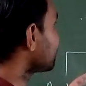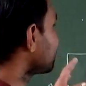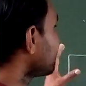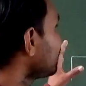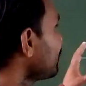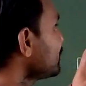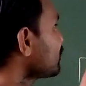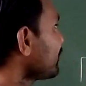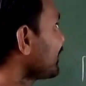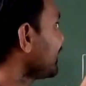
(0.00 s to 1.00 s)
three domains
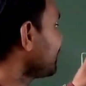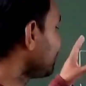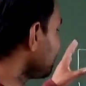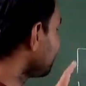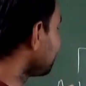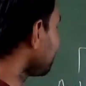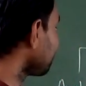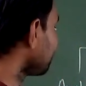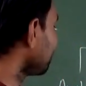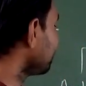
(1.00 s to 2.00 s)
of life, means these are
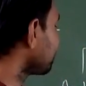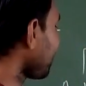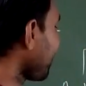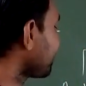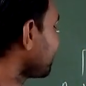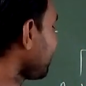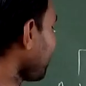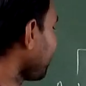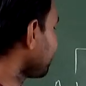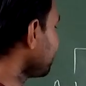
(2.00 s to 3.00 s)
the domains:
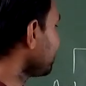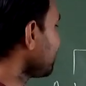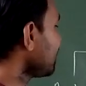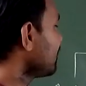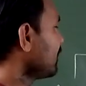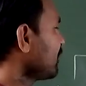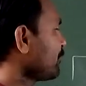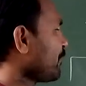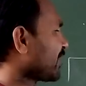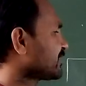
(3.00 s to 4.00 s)
archaea,
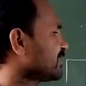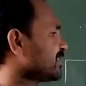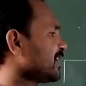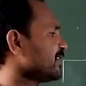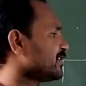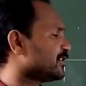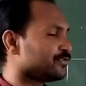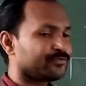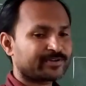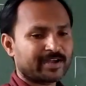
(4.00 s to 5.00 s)
bacteria, and
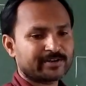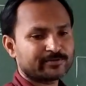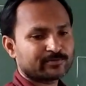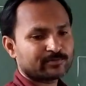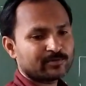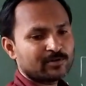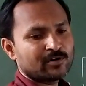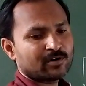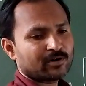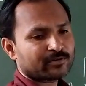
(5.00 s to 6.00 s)

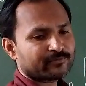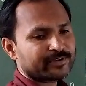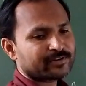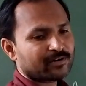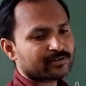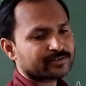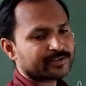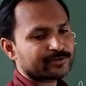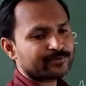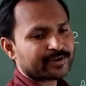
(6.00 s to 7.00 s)
eukarya, or we call the
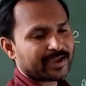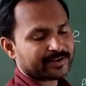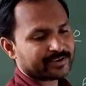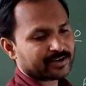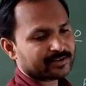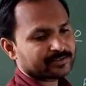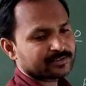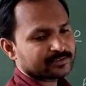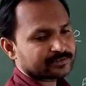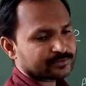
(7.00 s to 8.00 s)

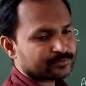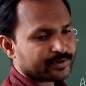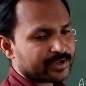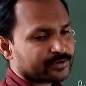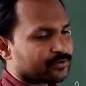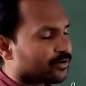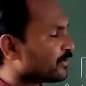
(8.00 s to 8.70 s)
eukarya, eukarya or